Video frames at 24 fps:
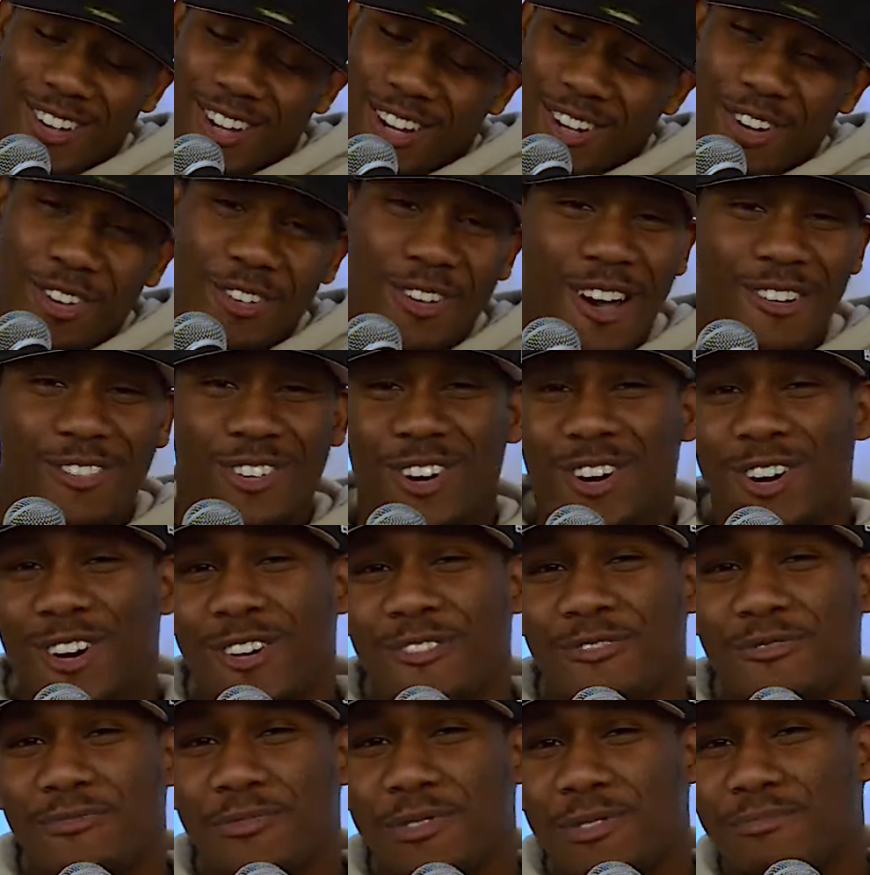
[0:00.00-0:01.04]
I know you haven't heard
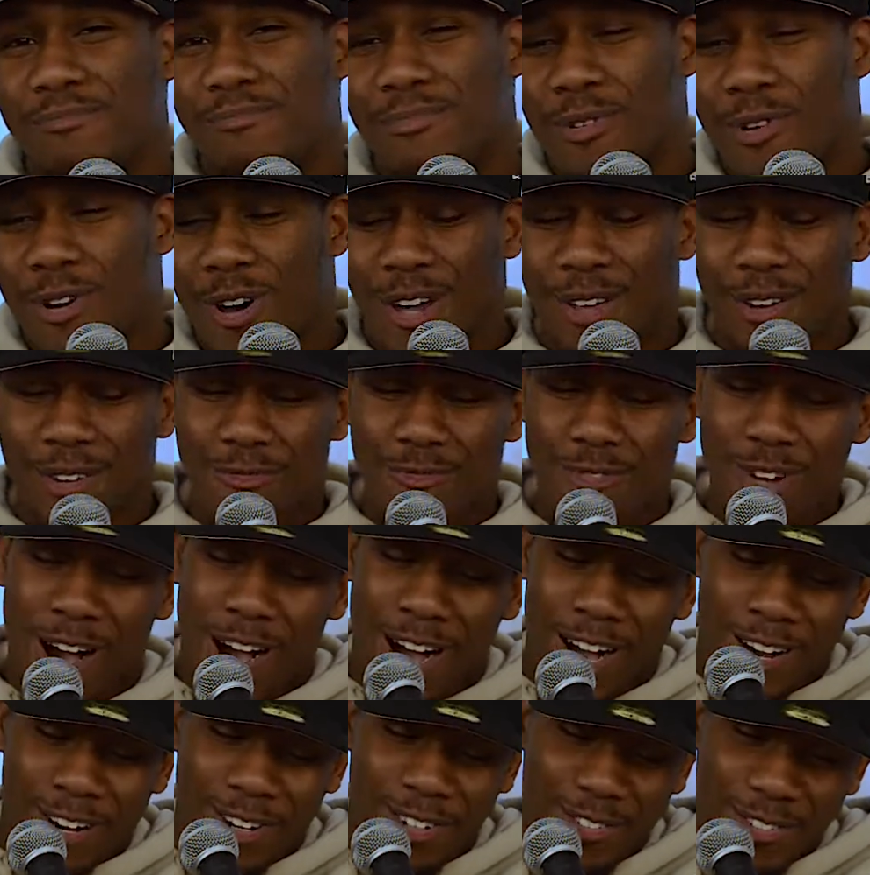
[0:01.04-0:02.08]
from your boy in a
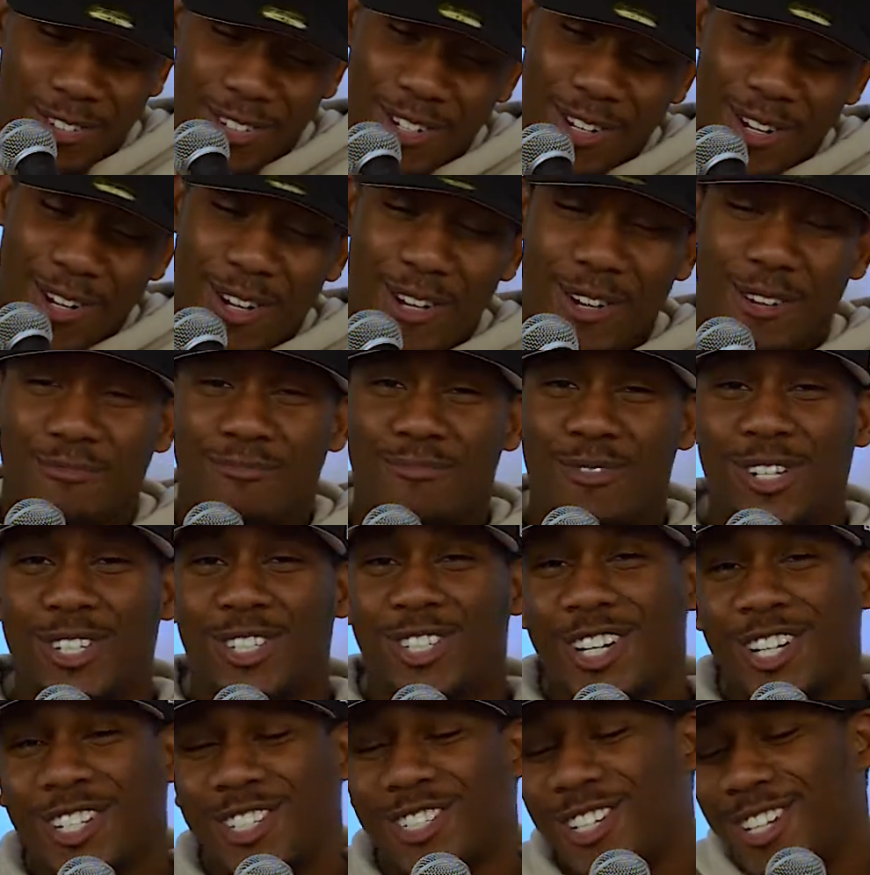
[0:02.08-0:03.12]
while, but
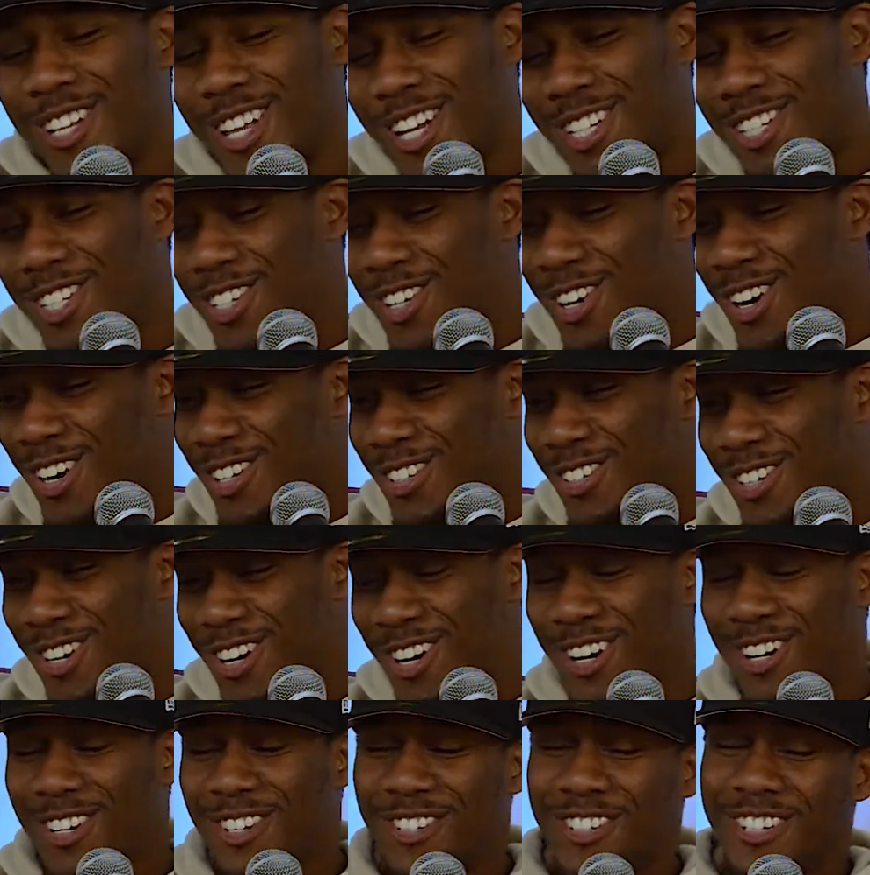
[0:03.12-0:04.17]
just to let y'all
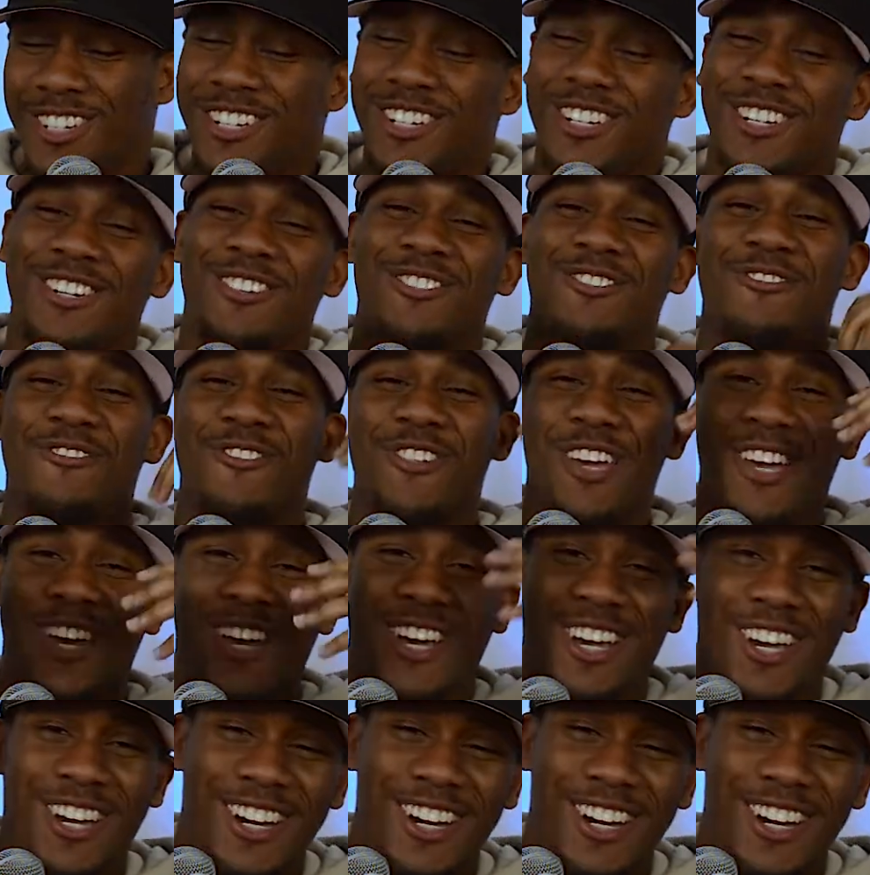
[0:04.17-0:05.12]
know, we